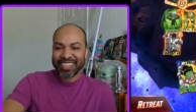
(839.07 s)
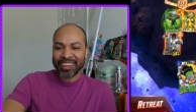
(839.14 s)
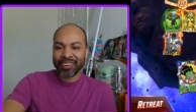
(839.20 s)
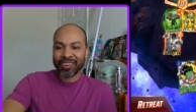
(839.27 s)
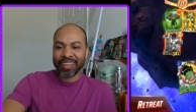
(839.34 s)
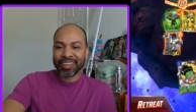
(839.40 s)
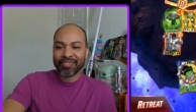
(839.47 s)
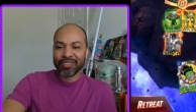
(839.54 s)

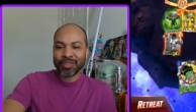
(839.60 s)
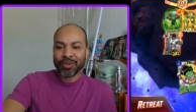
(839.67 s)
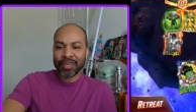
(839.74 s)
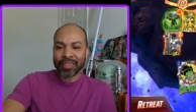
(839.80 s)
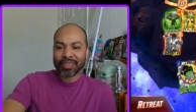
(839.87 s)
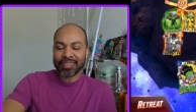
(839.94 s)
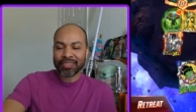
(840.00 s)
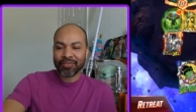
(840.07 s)
so if you
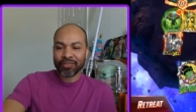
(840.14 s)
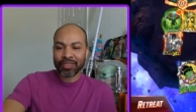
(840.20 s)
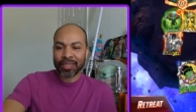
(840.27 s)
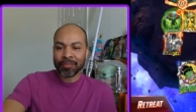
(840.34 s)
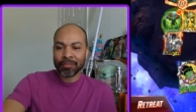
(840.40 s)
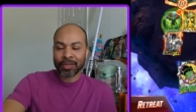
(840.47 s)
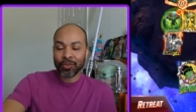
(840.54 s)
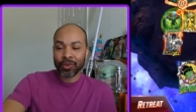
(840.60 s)
get this
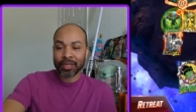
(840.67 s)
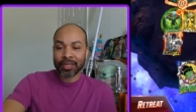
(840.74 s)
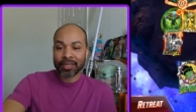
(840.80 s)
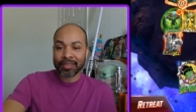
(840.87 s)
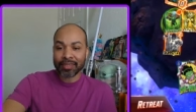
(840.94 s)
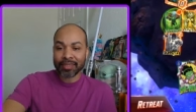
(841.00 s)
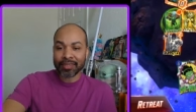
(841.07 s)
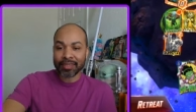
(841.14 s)
flip, you really
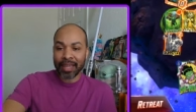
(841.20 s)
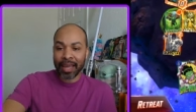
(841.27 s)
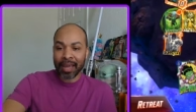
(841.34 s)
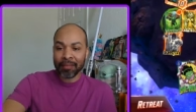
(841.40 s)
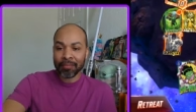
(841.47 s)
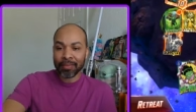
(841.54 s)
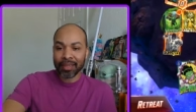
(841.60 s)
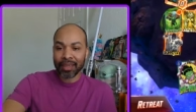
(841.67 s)
should
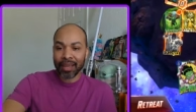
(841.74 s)
snap.